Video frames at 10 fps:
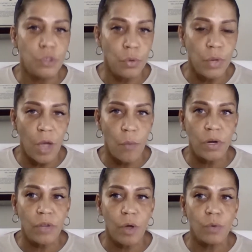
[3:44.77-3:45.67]
do get
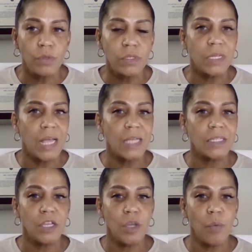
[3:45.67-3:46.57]
one of those, the
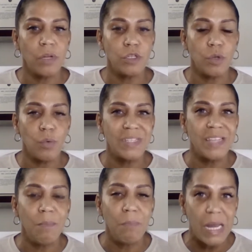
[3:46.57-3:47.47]
next thing you want to do is
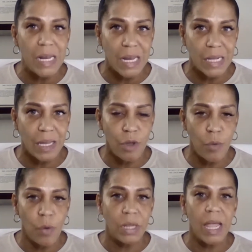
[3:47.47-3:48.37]
immediately you
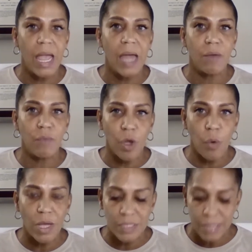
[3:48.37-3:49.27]
want to go ahead and
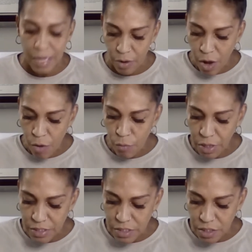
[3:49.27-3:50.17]
request a
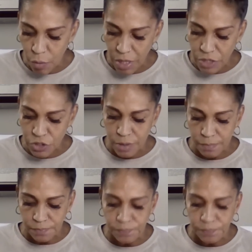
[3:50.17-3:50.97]
reconsideration